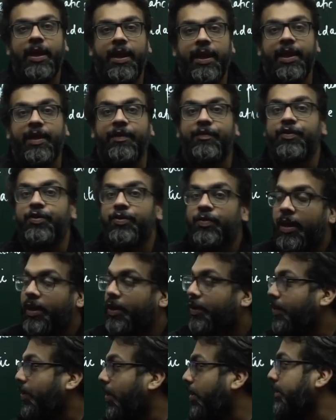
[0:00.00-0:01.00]
If you are
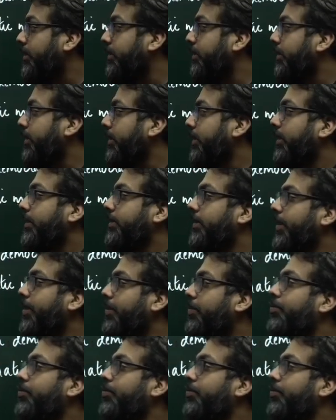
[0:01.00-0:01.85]
not, then you